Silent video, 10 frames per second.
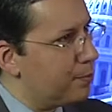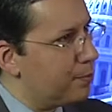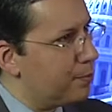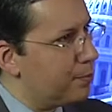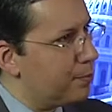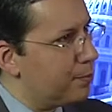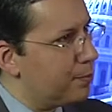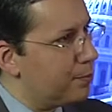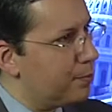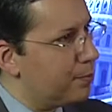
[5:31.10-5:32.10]

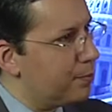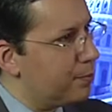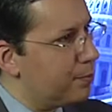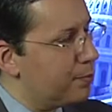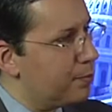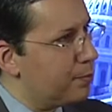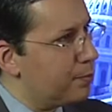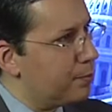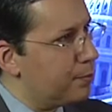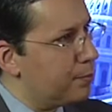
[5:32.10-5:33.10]

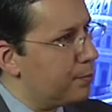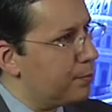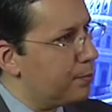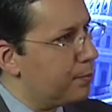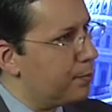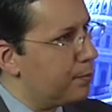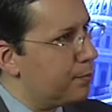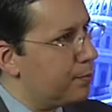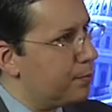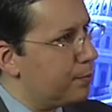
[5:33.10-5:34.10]

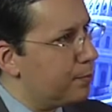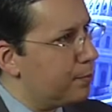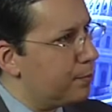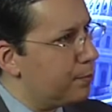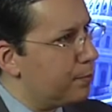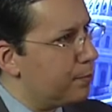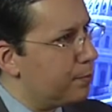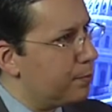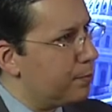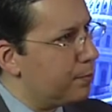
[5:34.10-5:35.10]

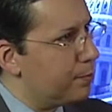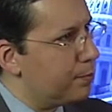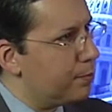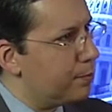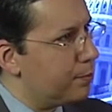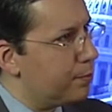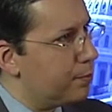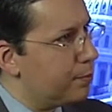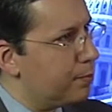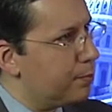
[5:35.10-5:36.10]

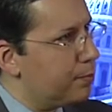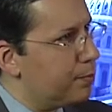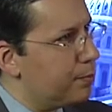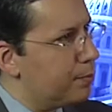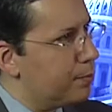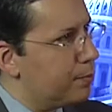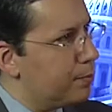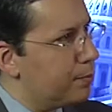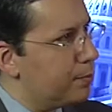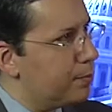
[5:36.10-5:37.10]

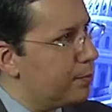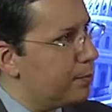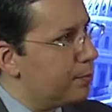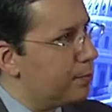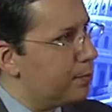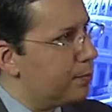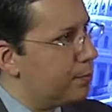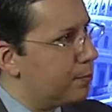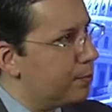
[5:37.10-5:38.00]
[no speech]